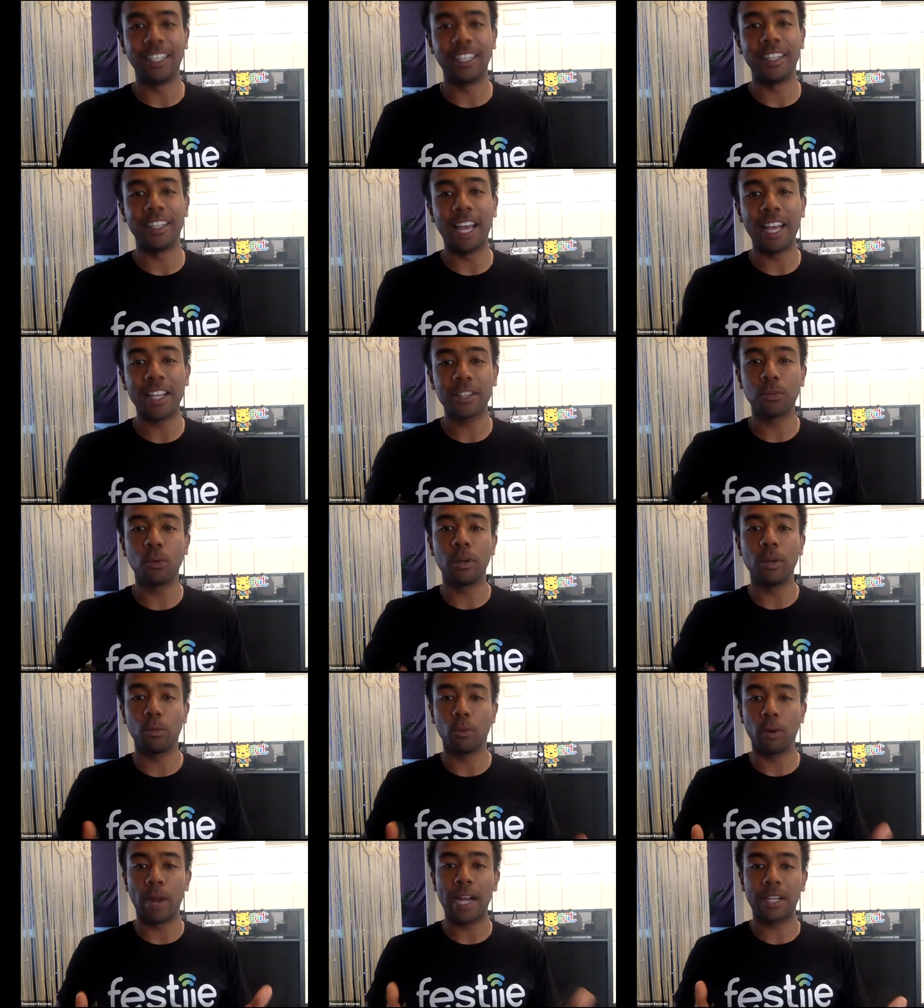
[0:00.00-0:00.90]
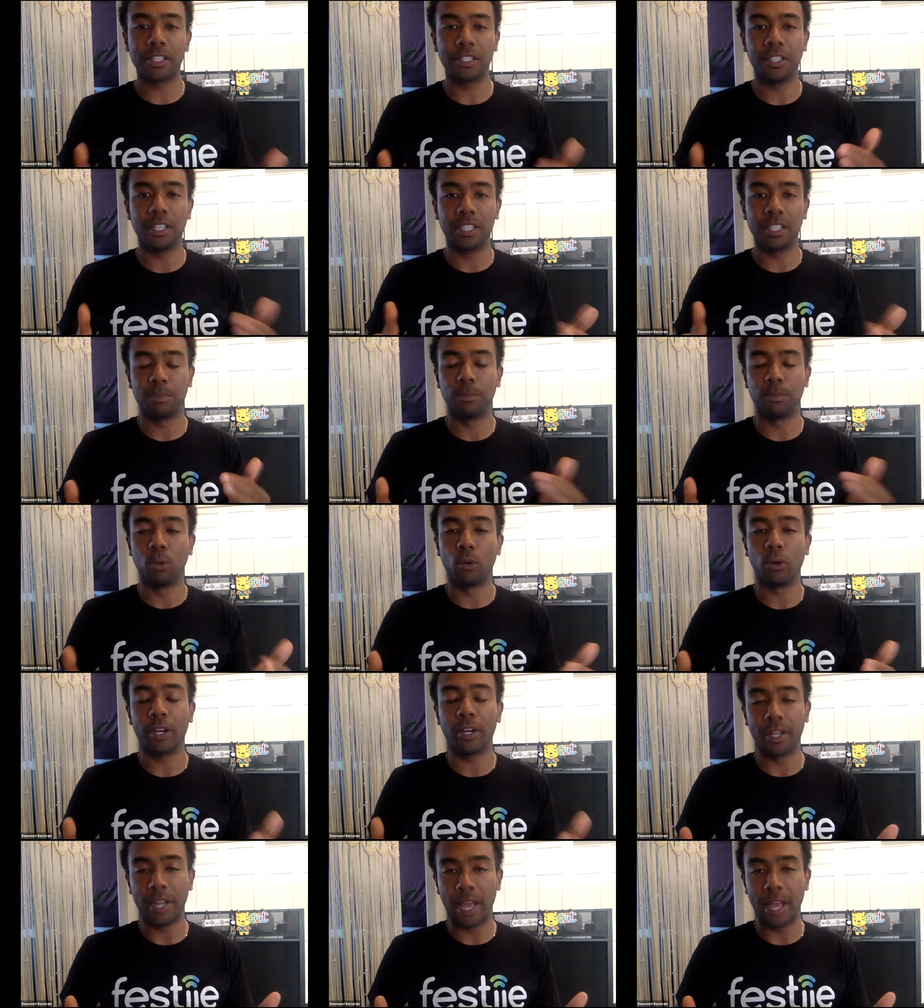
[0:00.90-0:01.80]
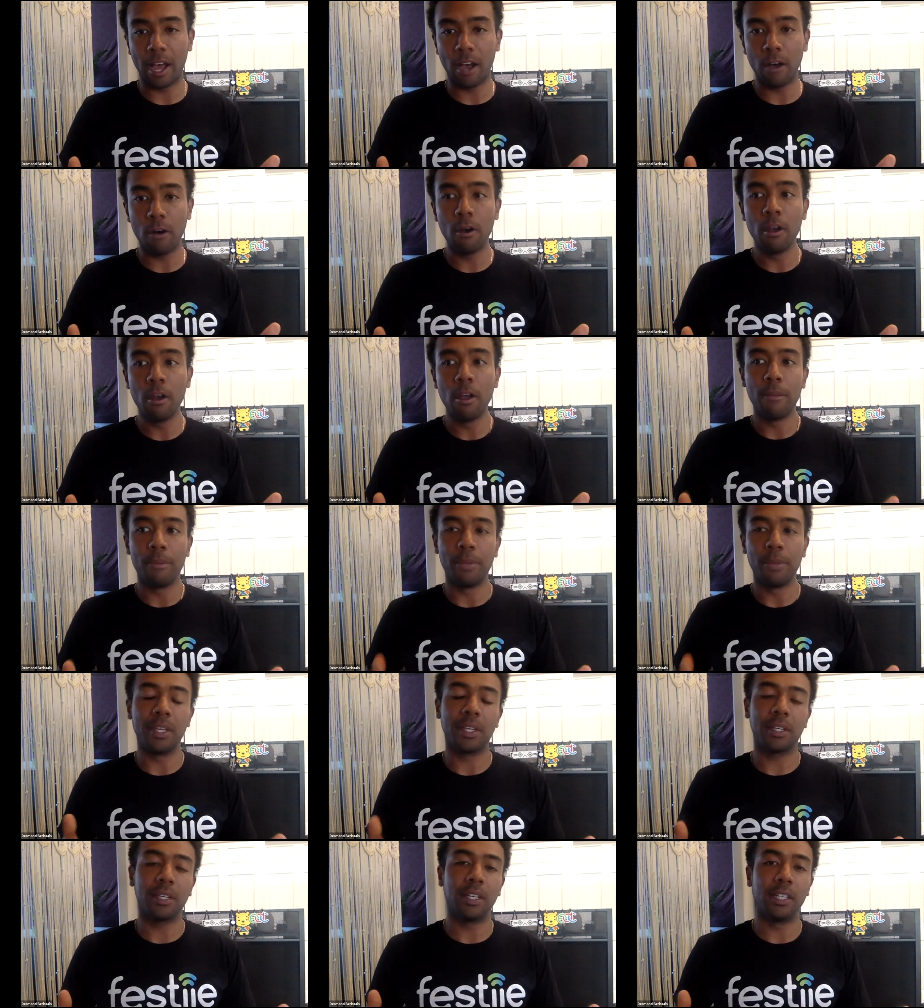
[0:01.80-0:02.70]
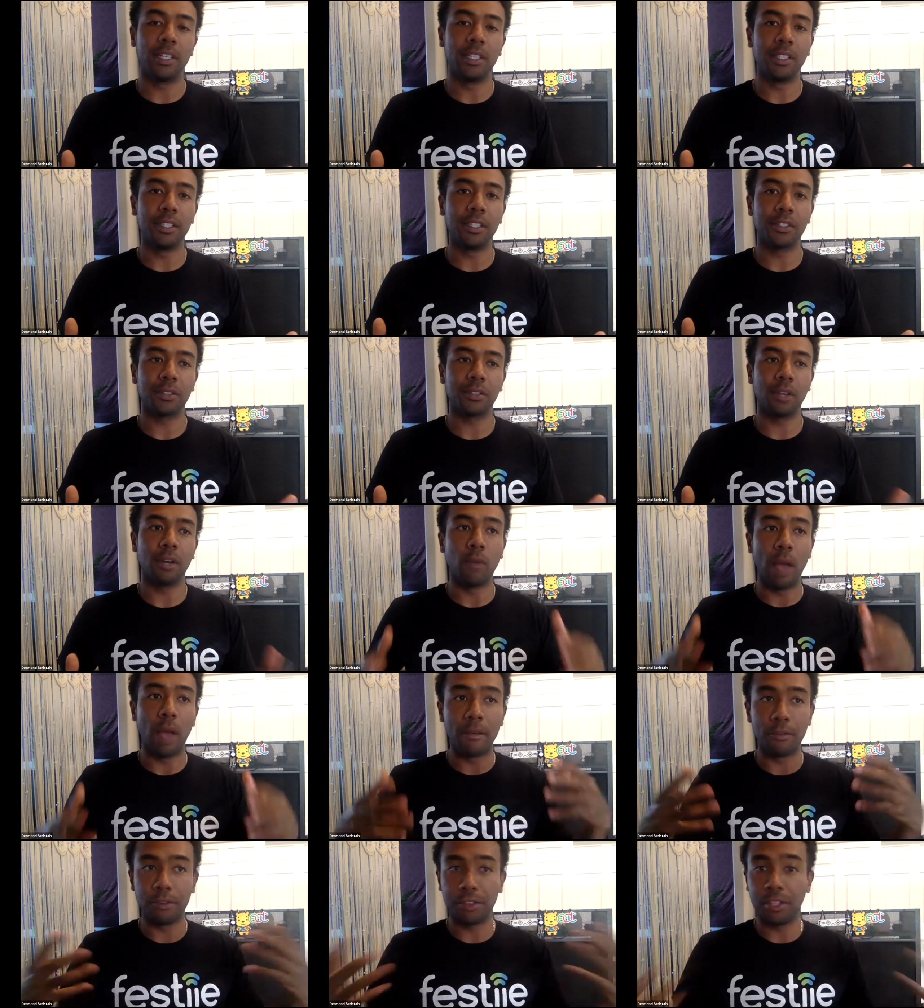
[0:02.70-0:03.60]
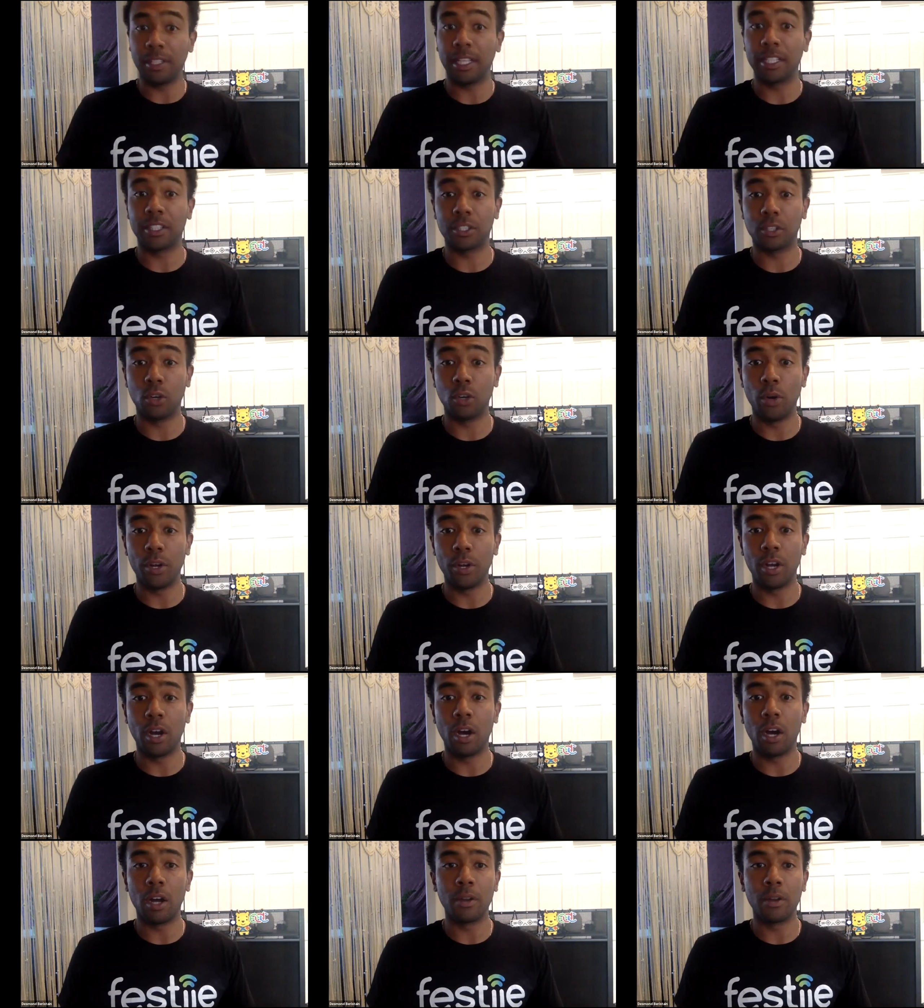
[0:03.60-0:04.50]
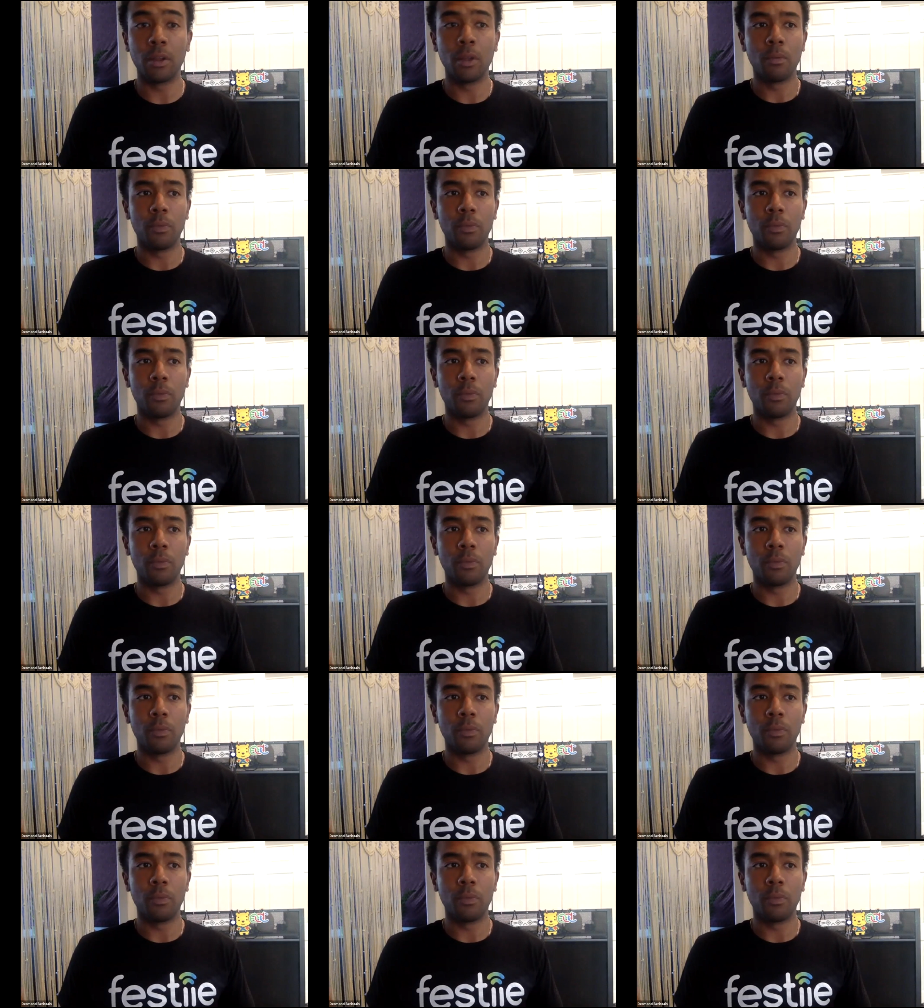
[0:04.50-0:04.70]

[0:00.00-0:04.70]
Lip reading: and that's what we're actually exploring now because of everything that's going on.